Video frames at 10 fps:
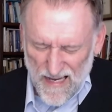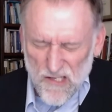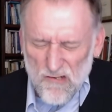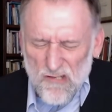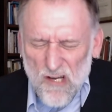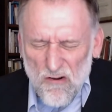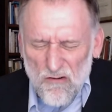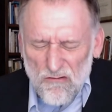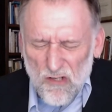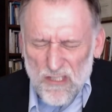I don't know,
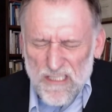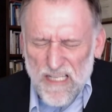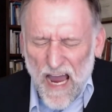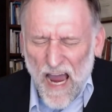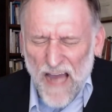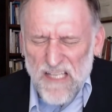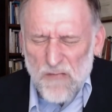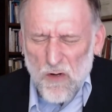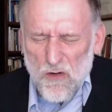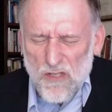Lord, I, I
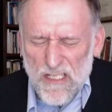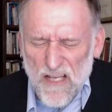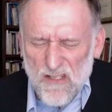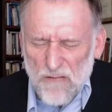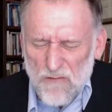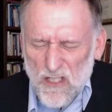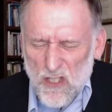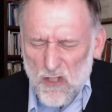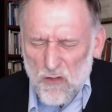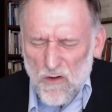suppose it has something
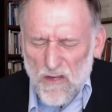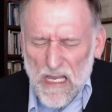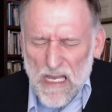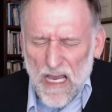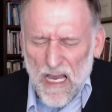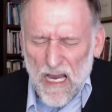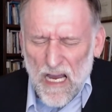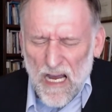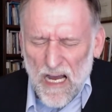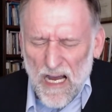to do with
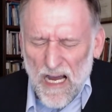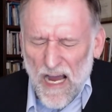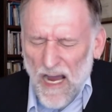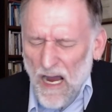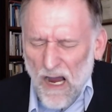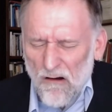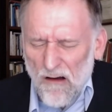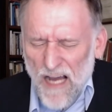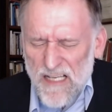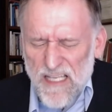
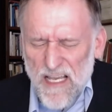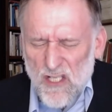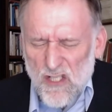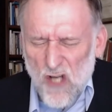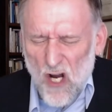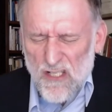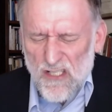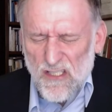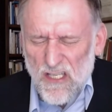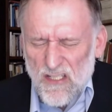how Isaiah
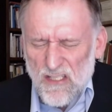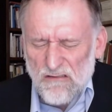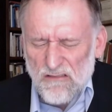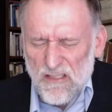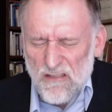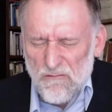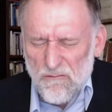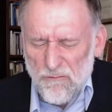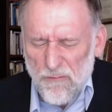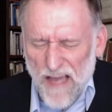starts this
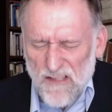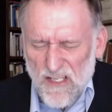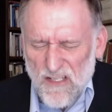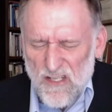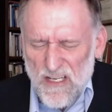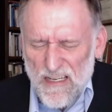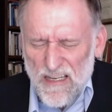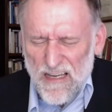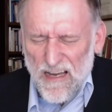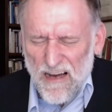passage.
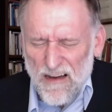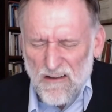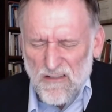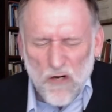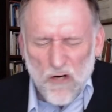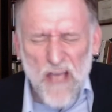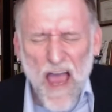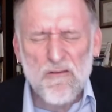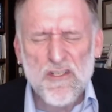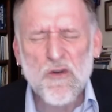Uh, uh, don't you
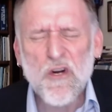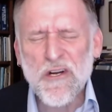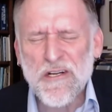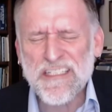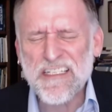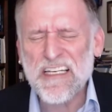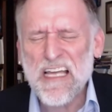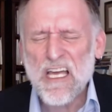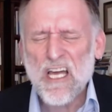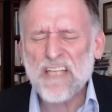haven't you heard and
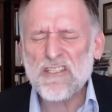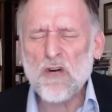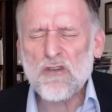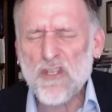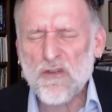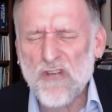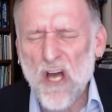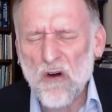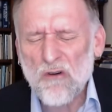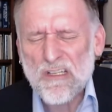and don't you
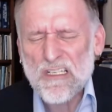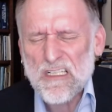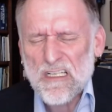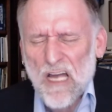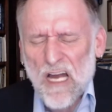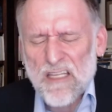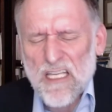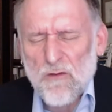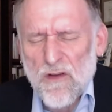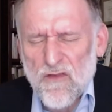know? I
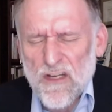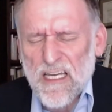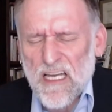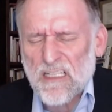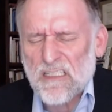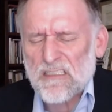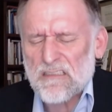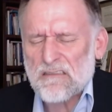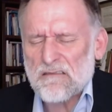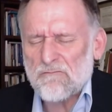think we forget
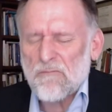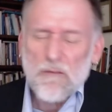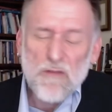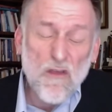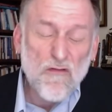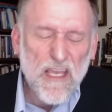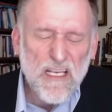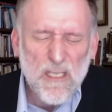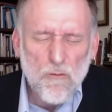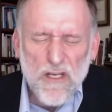maybe the
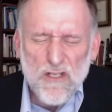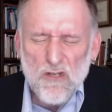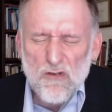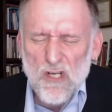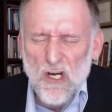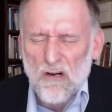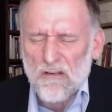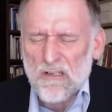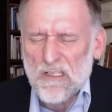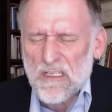things that we do know,